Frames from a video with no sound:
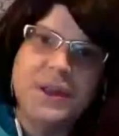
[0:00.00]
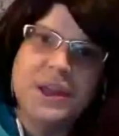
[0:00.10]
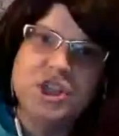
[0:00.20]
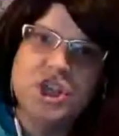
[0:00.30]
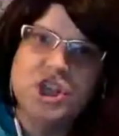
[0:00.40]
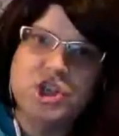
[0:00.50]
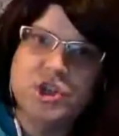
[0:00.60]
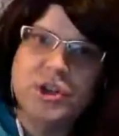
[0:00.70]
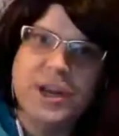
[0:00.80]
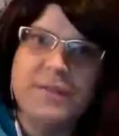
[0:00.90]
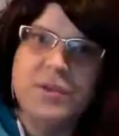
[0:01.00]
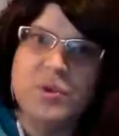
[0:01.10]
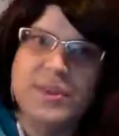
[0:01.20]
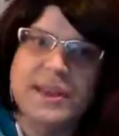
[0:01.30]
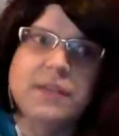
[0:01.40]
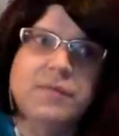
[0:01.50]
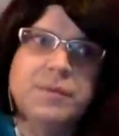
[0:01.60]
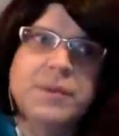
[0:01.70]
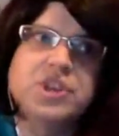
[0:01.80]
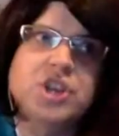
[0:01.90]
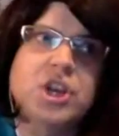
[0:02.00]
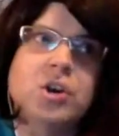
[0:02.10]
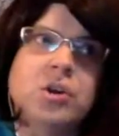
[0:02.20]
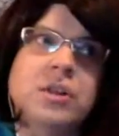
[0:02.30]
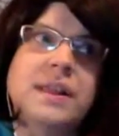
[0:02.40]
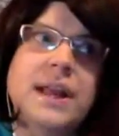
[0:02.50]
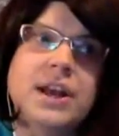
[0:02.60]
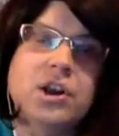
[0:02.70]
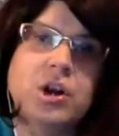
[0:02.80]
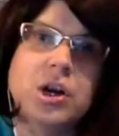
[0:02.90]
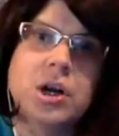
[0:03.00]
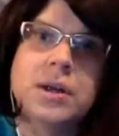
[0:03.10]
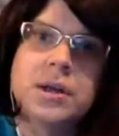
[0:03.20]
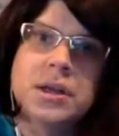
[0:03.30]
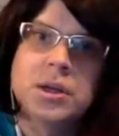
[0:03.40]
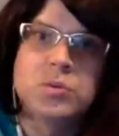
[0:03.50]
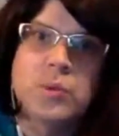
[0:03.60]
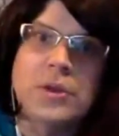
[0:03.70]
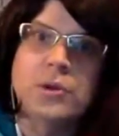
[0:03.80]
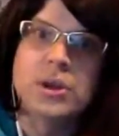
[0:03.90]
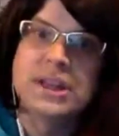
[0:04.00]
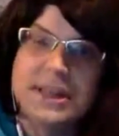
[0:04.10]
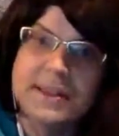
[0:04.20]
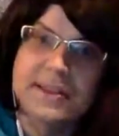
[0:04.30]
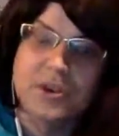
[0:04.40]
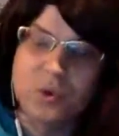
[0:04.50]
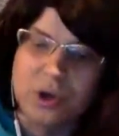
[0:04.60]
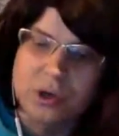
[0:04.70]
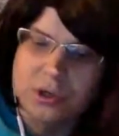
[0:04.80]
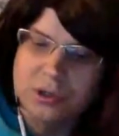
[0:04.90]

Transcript: like she should have used that information later rather than sooner.